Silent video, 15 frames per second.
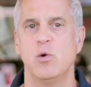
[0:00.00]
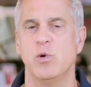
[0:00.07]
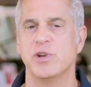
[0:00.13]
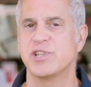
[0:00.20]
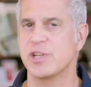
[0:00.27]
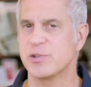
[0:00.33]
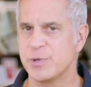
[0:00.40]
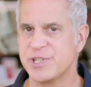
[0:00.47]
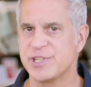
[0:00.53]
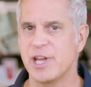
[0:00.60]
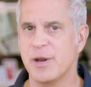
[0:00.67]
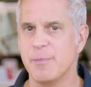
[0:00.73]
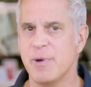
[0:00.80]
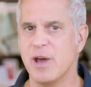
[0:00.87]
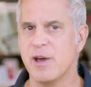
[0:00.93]
which, as we
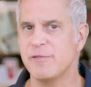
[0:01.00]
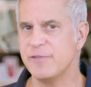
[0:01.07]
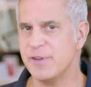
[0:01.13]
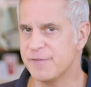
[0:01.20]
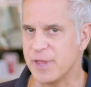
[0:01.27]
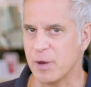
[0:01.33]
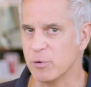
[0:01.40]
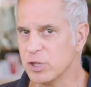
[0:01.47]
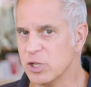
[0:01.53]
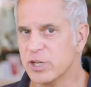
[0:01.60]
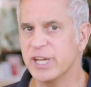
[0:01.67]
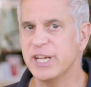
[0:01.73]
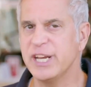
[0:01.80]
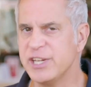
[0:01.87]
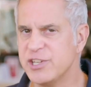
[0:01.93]
said above, if they were
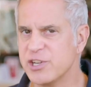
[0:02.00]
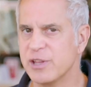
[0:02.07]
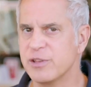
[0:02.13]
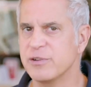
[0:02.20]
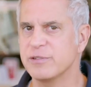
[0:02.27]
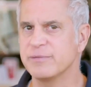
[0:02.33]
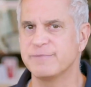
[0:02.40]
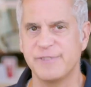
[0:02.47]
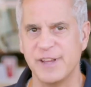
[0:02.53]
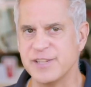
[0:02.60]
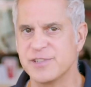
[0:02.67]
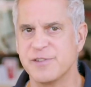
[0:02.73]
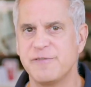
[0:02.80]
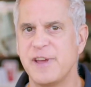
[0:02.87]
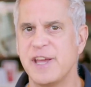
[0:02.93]
looking at each other
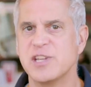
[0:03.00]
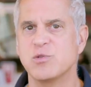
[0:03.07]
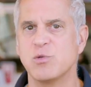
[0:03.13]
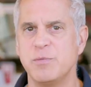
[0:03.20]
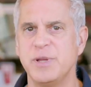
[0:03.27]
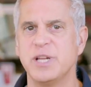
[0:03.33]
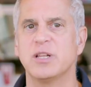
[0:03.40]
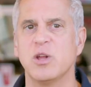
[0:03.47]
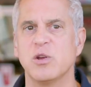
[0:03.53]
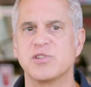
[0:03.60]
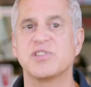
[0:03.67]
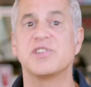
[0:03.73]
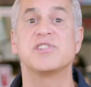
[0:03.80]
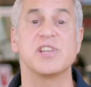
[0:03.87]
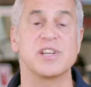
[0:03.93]
face-to-face, would be
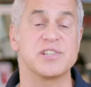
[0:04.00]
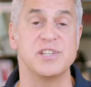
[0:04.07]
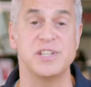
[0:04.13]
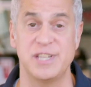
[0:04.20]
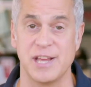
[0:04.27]
close to 60